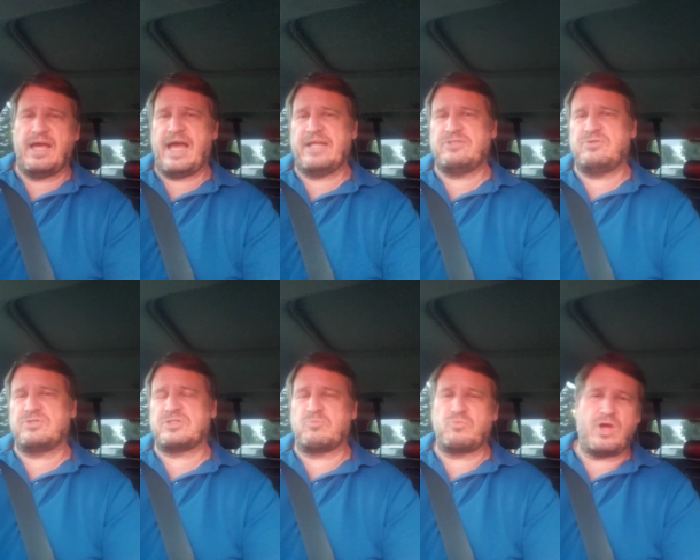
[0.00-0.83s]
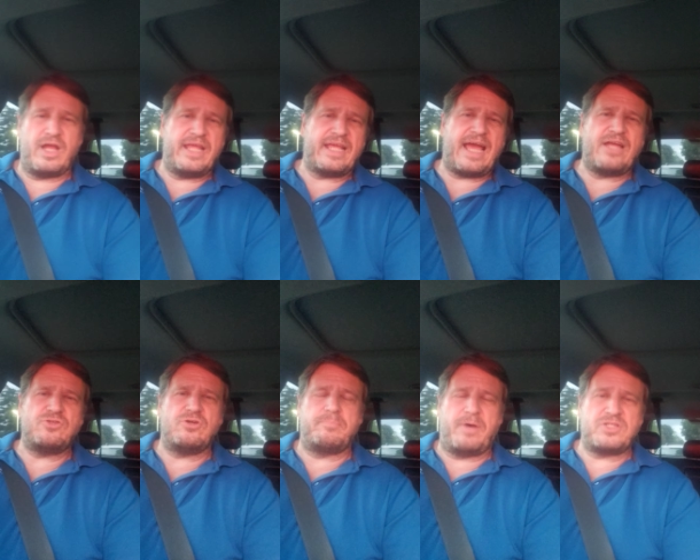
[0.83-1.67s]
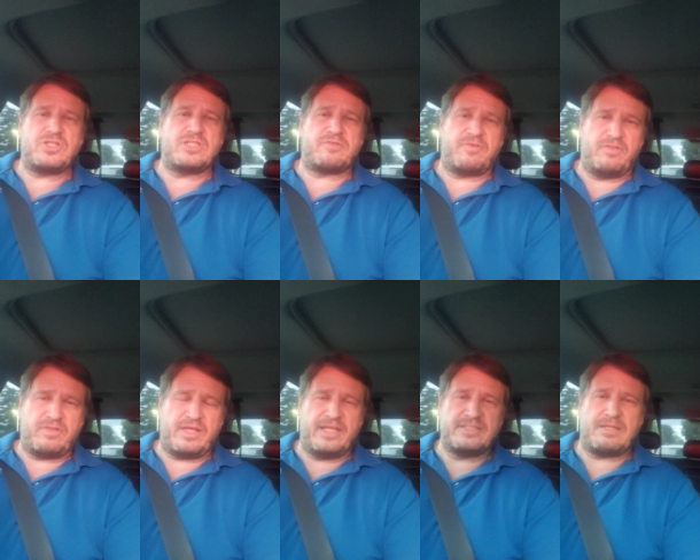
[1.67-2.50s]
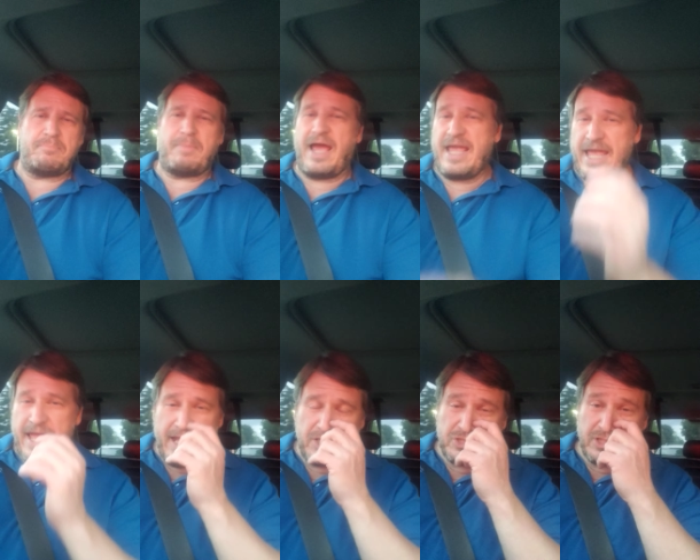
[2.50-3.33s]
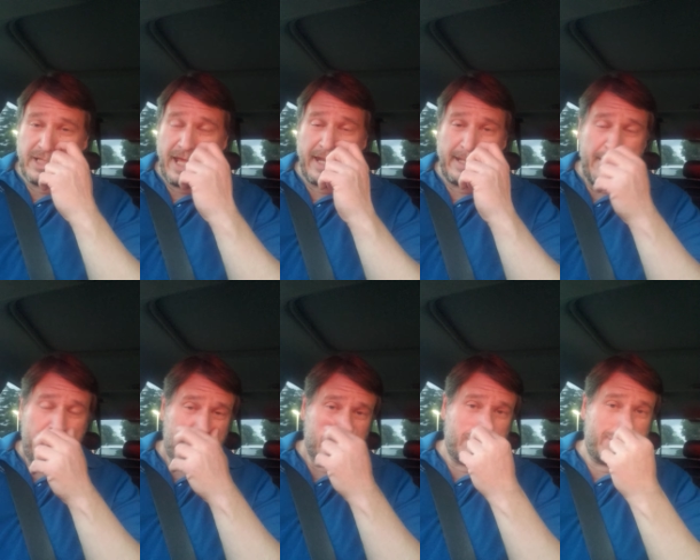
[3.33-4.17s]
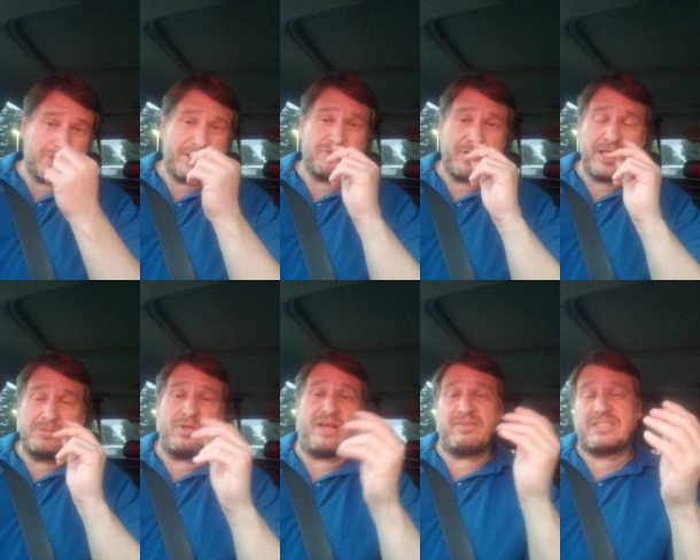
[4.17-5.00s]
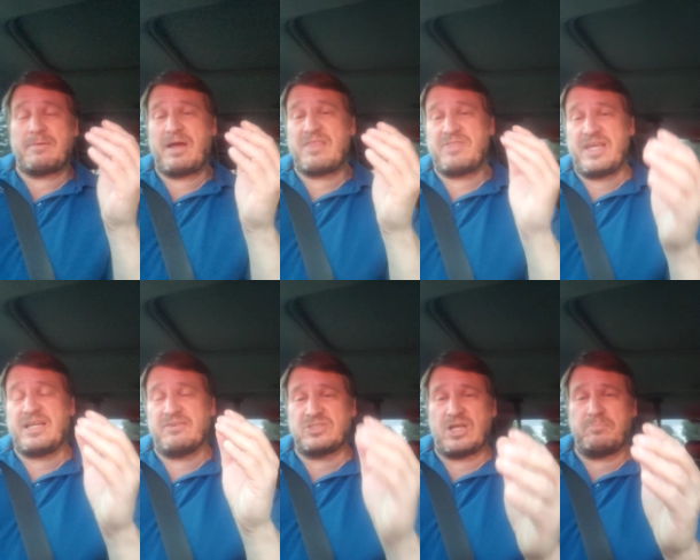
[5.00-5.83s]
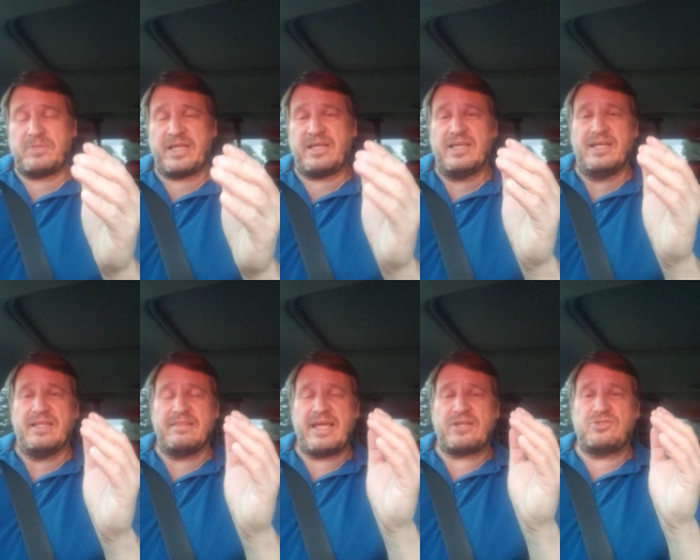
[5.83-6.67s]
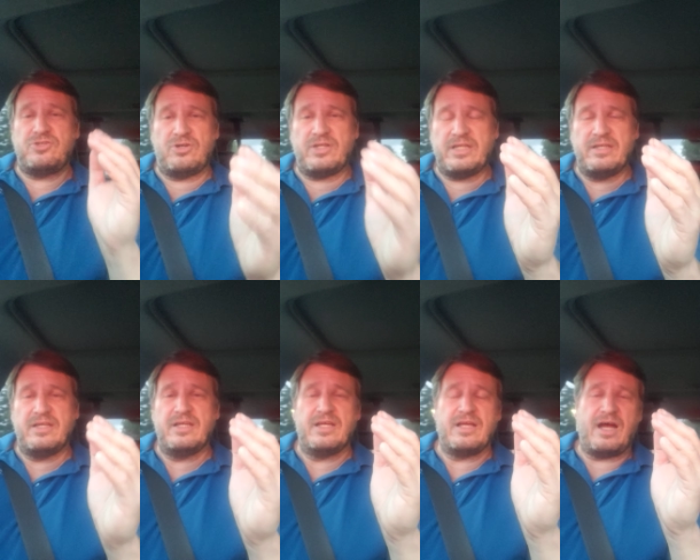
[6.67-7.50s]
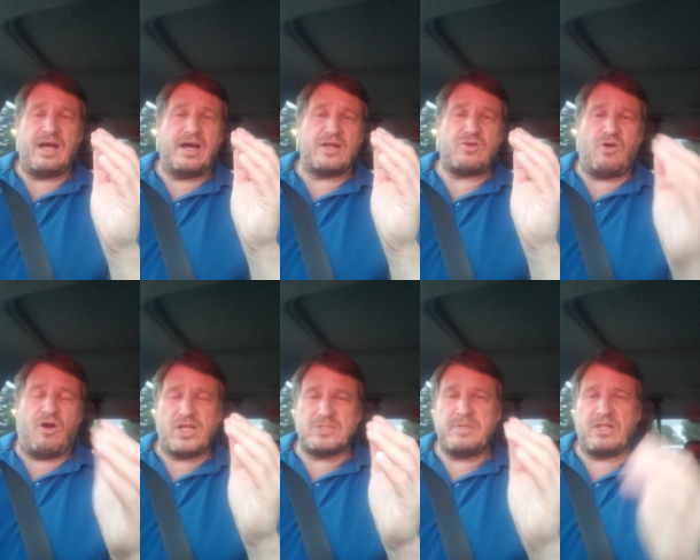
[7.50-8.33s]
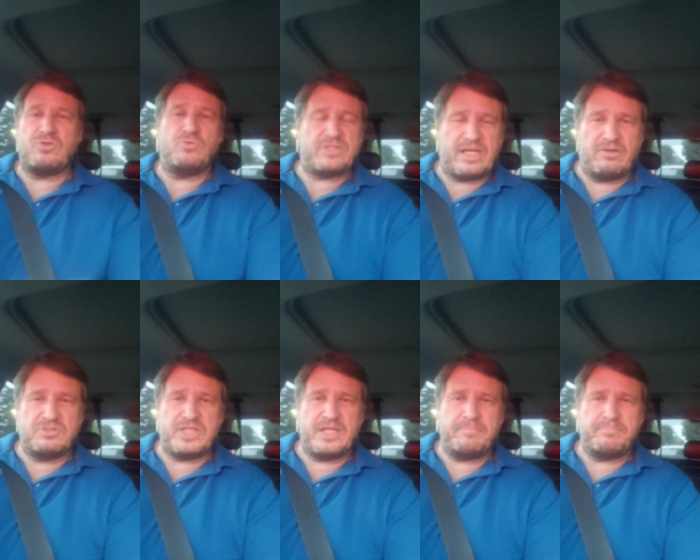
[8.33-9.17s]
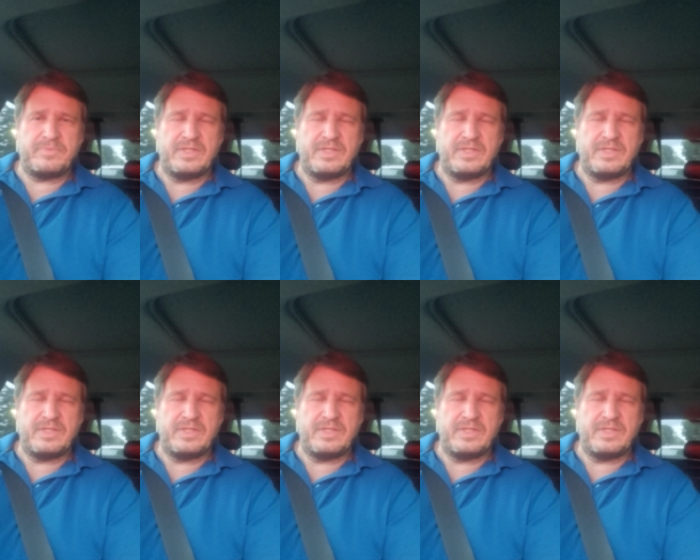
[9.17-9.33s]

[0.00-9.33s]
I do some running, I do a bunch of different things at my age to kind of transmute. Every time I think of something that could uh, cause me to lose energy,